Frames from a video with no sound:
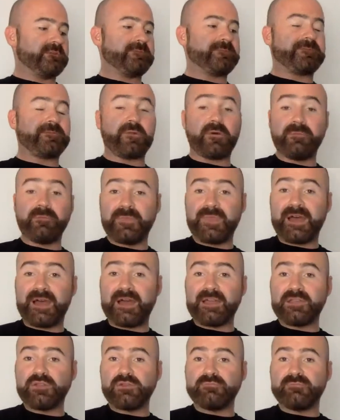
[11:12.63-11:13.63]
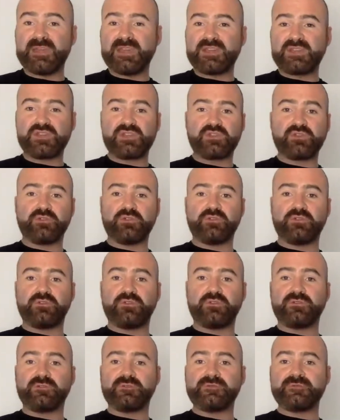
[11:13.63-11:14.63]
From that, you make
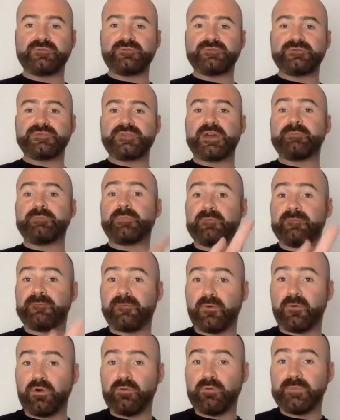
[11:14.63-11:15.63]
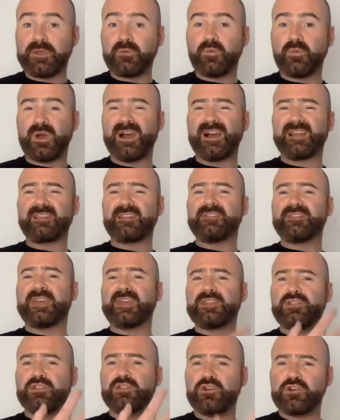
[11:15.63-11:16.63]
sure they're performing well and
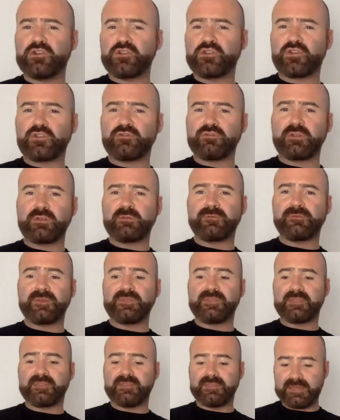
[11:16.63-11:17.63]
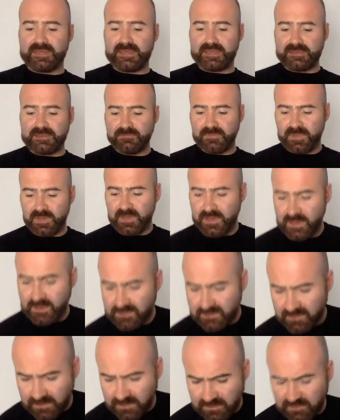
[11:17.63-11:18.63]
they're nurturing within the team.
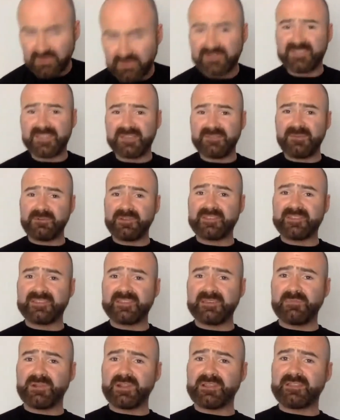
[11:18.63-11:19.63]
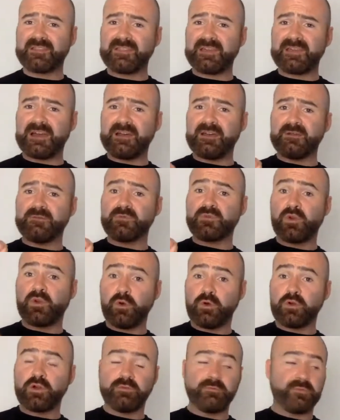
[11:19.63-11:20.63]
So you could say very similar to that
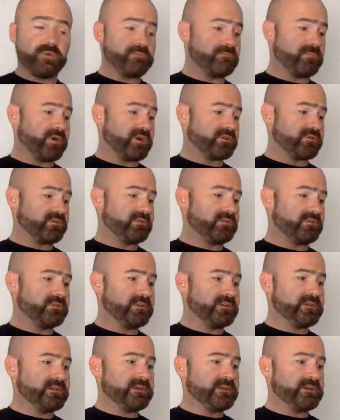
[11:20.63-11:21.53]
Tuckman model.